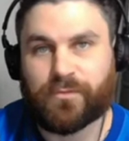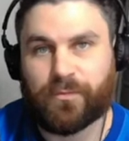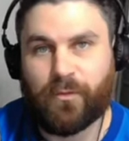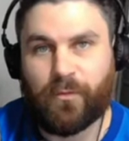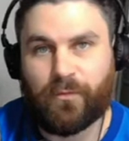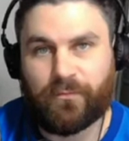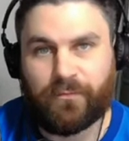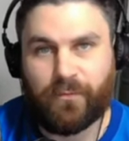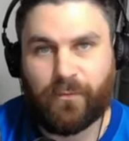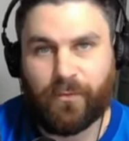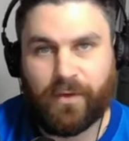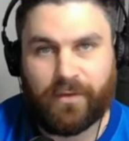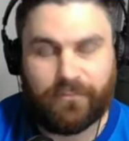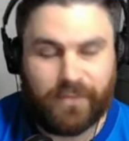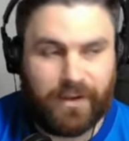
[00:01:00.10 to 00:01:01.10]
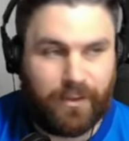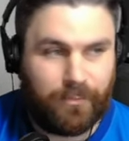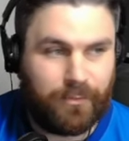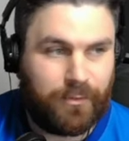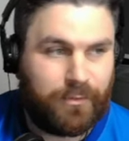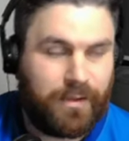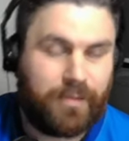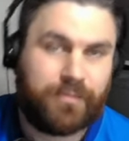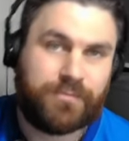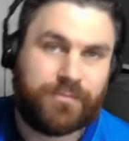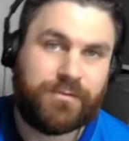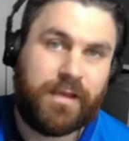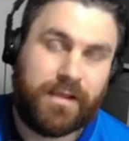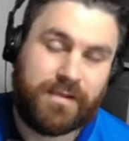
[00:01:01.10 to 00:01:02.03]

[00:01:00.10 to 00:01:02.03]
support for a fellow Bluenose.